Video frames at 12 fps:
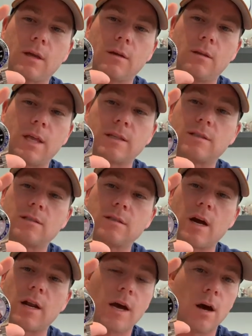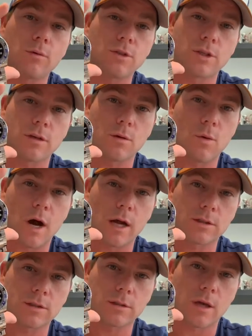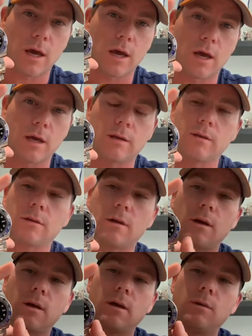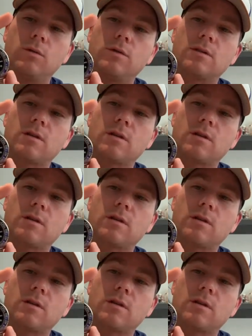that's kind of how we share the watch. And it was